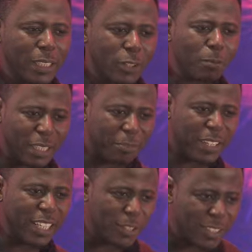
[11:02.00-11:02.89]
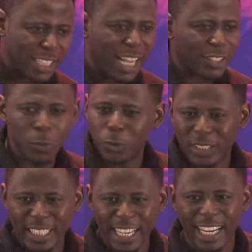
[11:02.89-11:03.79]
with some definitions here so we
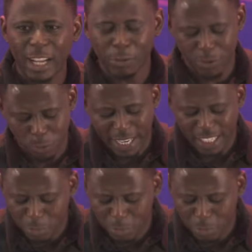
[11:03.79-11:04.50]
just get that out of the way.